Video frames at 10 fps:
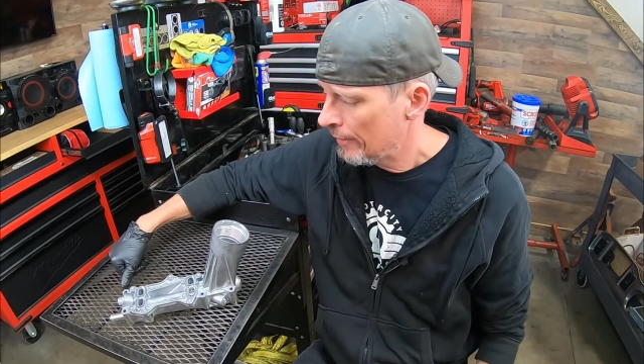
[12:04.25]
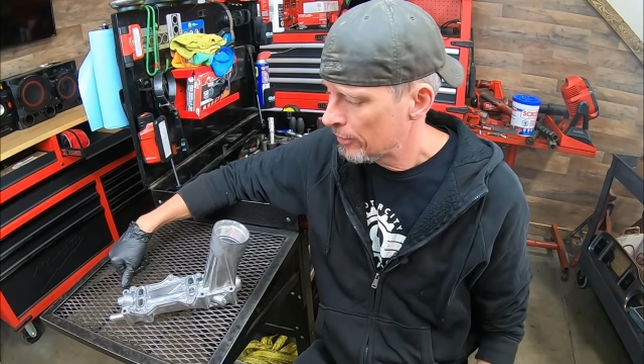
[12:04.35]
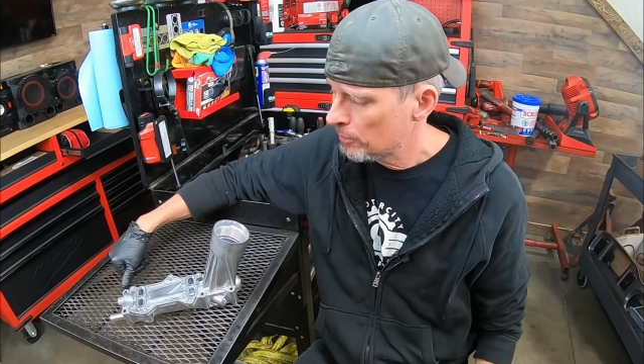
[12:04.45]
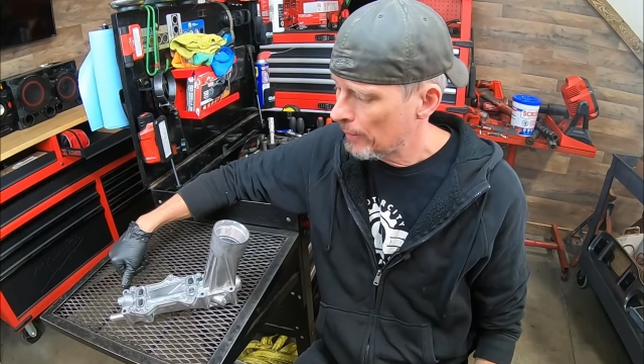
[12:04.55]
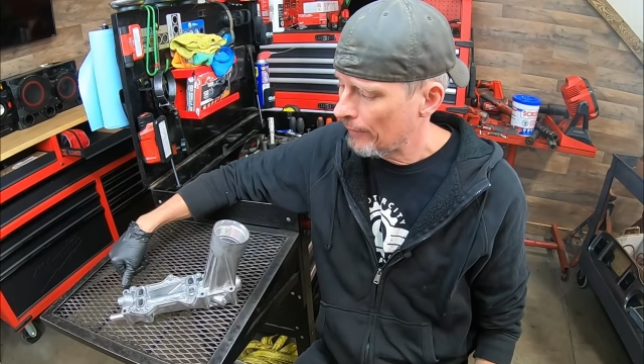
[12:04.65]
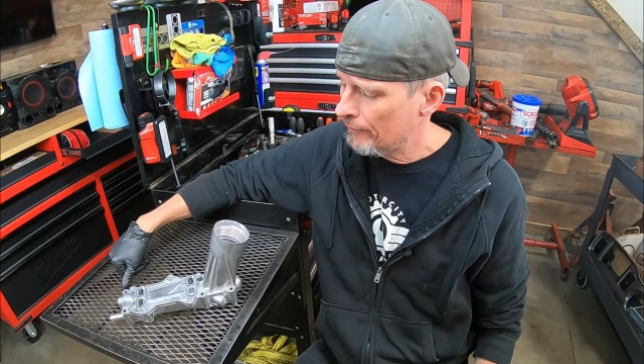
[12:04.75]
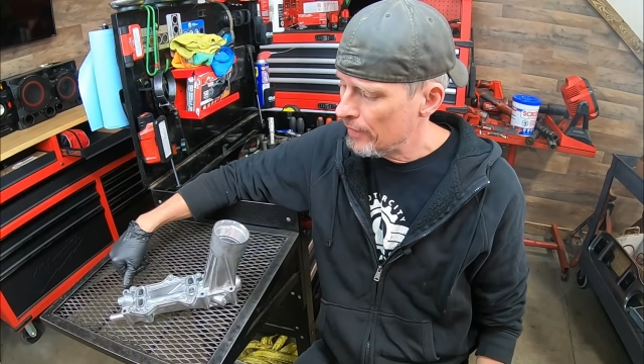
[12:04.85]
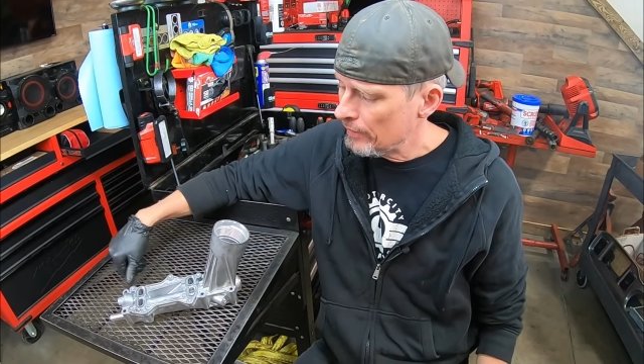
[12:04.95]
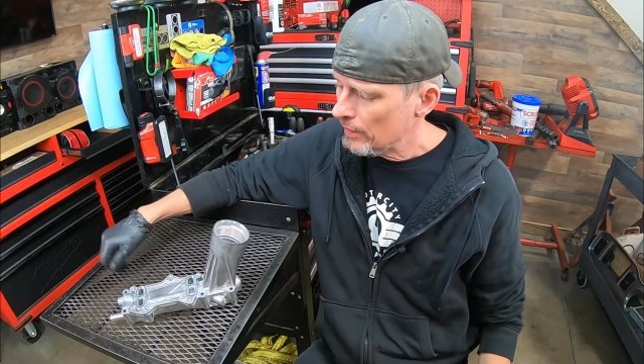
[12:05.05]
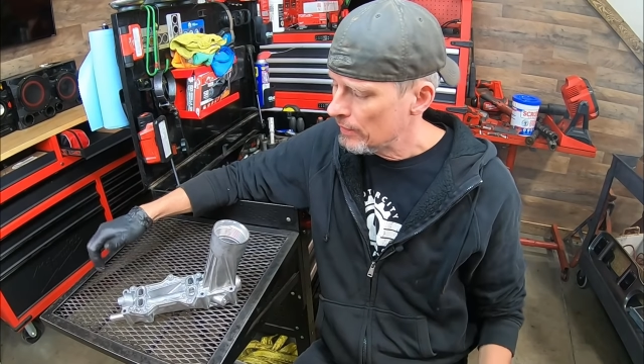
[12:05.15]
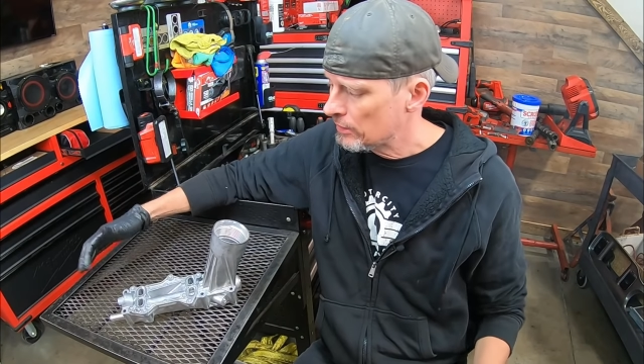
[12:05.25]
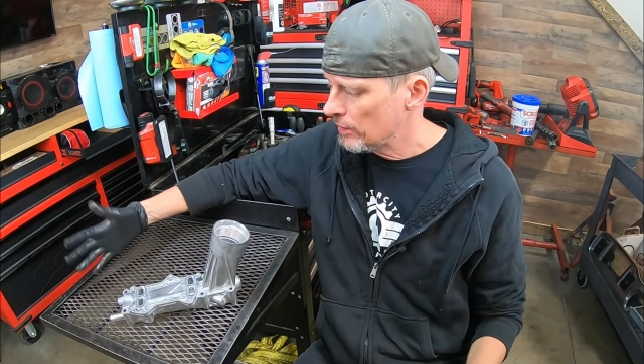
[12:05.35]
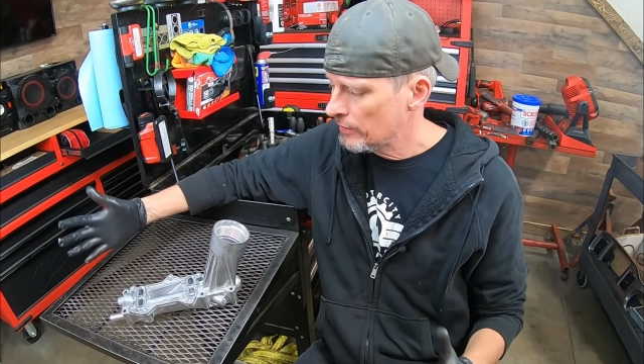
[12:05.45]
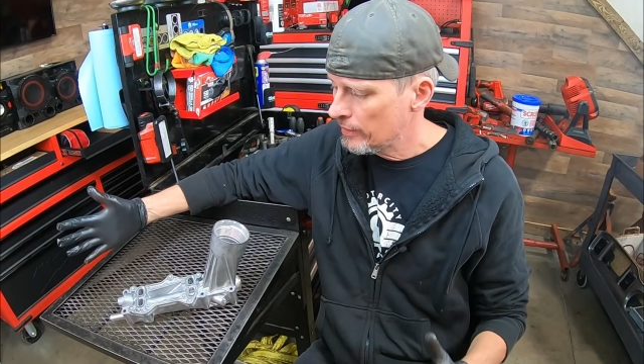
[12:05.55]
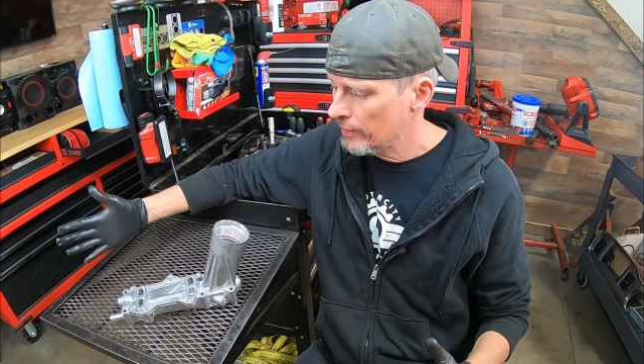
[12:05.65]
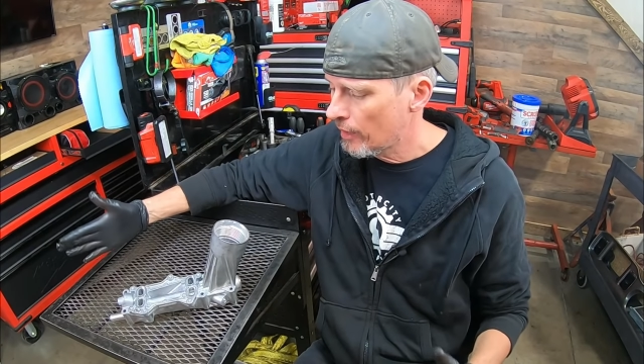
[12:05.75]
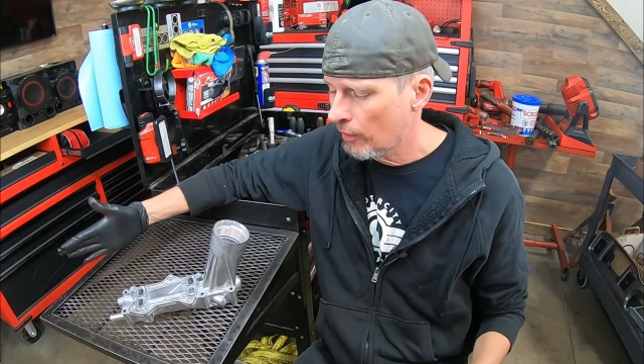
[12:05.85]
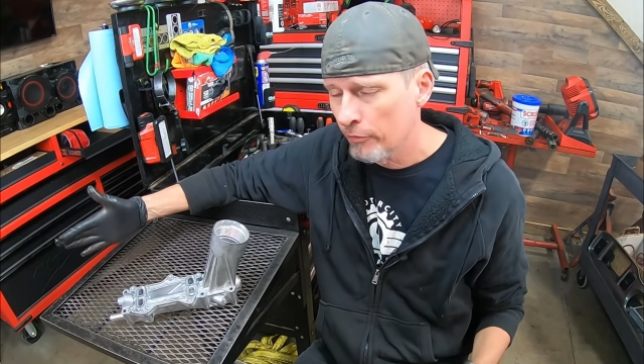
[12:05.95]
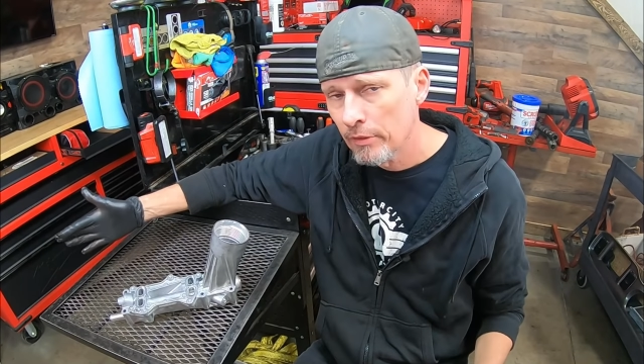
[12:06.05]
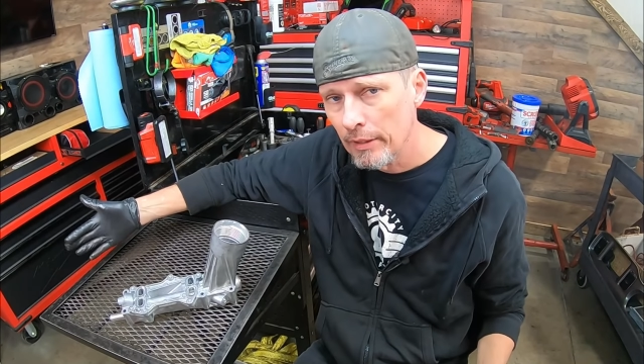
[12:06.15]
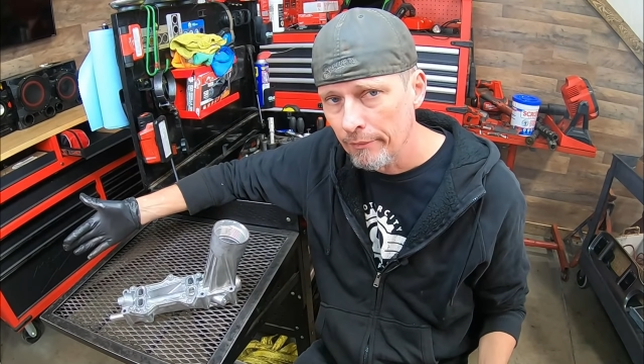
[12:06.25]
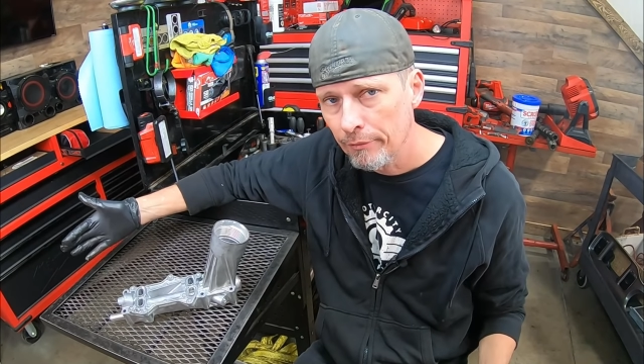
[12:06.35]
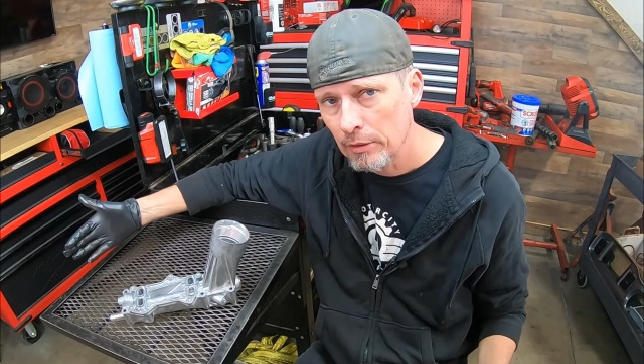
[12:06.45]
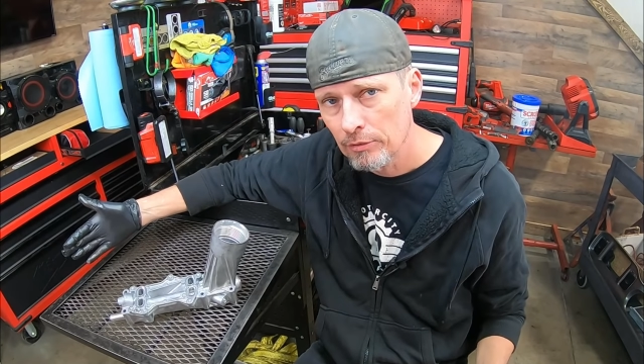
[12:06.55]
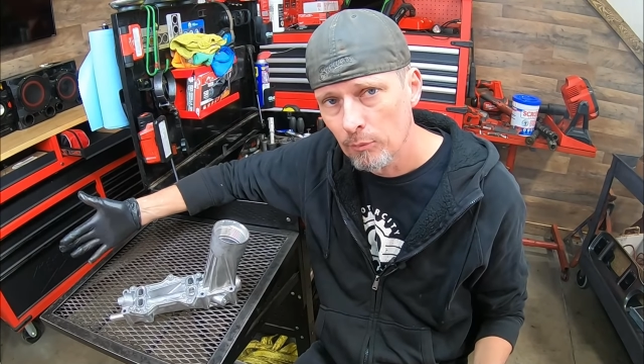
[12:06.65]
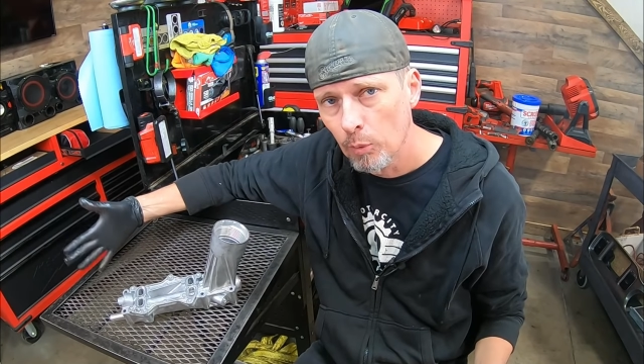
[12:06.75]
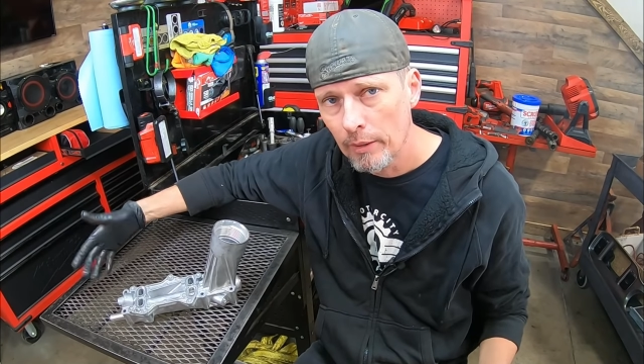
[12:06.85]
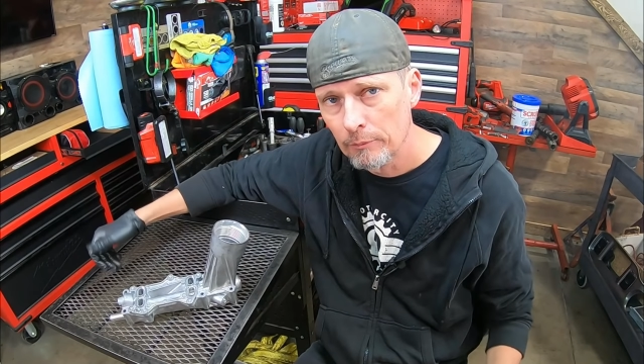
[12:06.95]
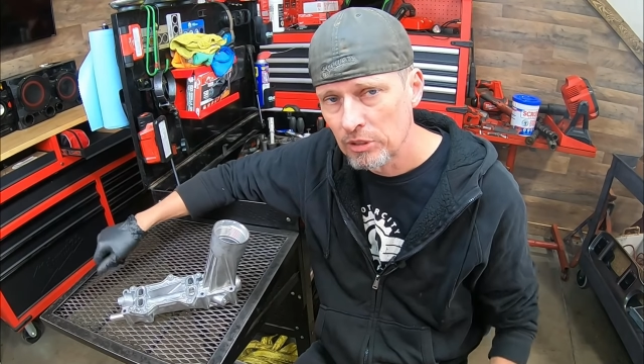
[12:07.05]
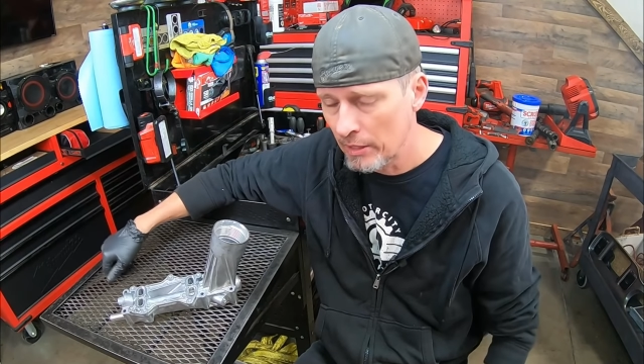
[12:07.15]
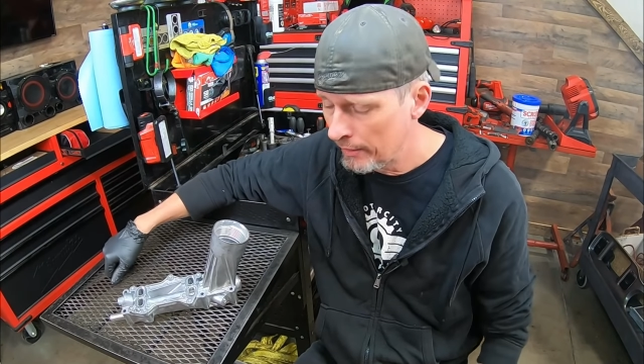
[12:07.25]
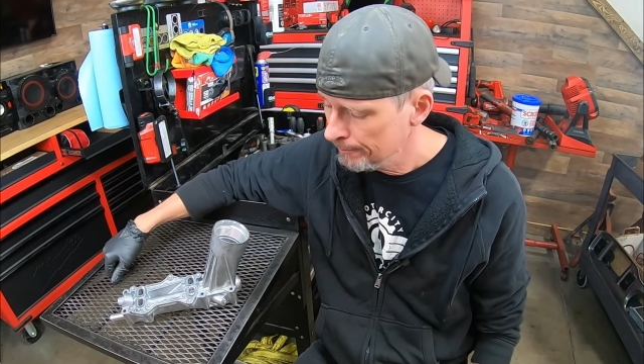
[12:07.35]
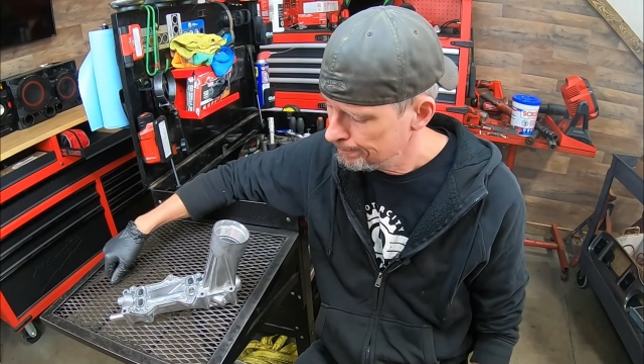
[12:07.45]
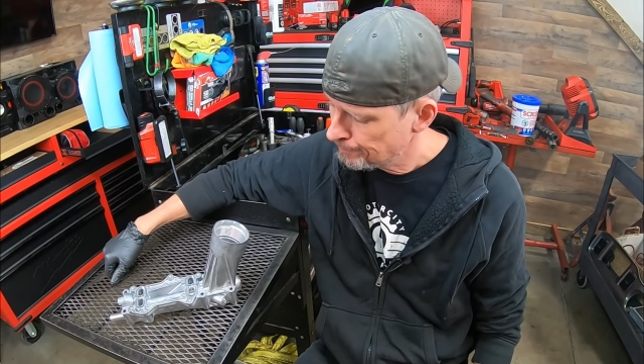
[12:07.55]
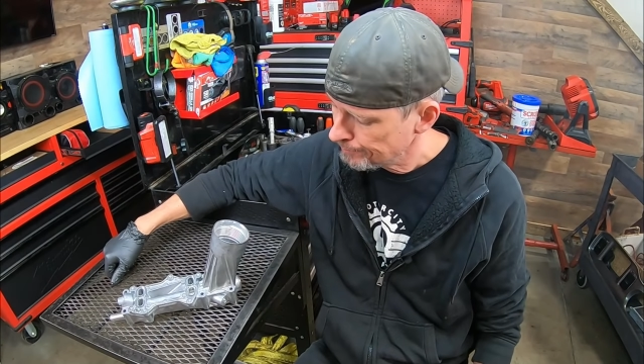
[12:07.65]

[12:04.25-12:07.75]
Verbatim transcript: There's about 50 to $60 difference from what I'm seeing.